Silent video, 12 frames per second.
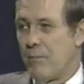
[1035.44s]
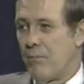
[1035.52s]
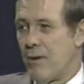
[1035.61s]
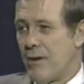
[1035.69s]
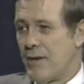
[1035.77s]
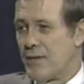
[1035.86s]

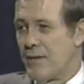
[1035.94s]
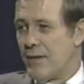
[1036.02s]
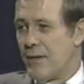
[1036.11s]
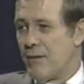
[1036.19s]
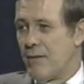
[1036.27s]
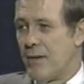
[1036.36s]
parties to
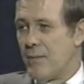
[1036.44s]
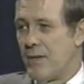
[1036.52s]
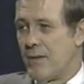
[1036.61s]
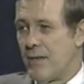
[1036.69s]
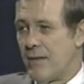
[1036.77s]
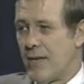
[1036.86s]
the
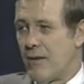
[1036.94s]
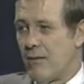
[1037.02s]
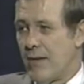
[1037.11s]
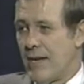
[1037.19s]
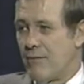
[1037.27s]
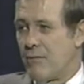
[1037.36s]
agreement that they
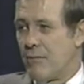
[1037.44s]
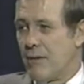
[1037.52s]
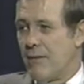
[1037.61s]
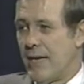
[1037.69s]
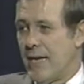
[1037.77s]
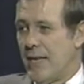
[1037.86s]
don't have to
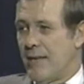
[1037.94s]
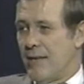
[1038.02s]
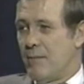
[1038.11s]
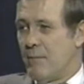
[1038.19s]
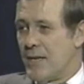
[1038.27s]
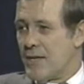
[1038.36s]
agree to
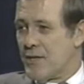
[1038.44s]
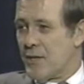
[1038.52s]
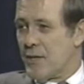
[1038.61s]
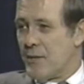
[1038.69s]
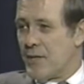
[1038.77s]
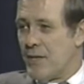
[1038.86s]
anything because they're
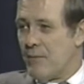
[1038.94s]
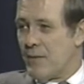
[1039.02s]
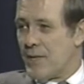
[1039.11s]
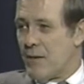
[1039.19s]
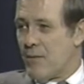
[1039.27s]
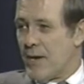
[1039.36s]
going to achieve
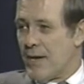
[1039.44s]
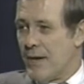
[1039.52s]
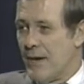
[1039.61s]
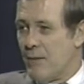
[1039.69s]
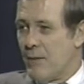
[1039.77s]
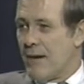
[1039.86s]
what they want,
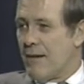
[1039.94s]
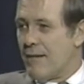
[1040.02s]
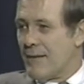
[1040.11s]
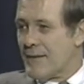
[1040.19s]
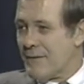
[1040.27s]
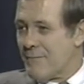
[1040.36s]

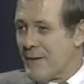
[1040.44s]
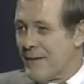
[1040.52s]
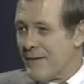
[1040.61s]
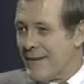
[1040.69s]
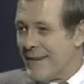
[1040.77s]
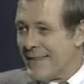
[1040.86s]
regardless of
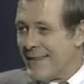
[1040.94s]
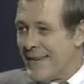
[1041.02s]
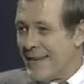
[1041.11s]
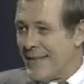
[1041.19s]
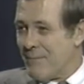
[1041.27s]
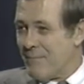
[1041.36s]
whether or not
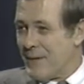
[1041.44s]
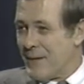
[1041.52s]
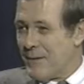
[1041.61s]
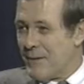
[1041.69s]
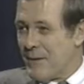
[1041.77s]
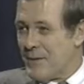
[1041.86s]
they end up in
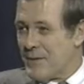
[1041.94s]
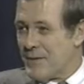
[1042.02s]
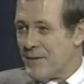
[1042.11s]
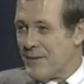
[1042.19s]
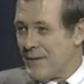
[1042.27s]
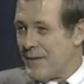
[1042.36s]
an
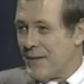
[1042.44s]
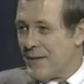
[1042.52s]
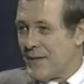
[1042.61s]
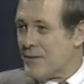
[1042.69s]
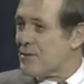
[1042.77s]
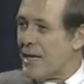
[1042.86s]
agreement uh,
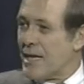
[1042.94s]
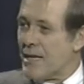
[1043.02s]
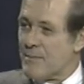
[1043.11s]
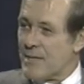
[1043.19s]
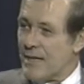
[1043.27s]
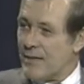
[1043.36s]

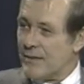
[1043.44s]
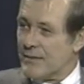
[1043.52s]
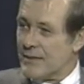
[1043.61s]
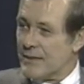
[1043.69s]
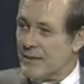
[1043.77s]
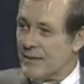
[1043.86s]
constraining
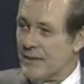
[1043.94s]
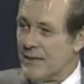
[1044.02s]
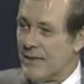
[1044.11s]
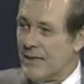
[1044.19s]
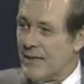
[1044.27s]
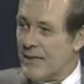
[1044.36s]
themselves.
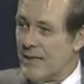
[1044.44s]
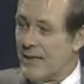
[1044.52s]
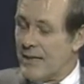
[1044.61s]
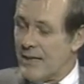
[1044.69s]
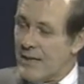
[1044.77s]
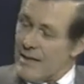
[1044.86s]

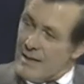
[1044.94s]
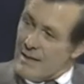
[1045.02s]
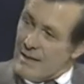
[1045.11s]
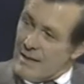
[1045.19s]
You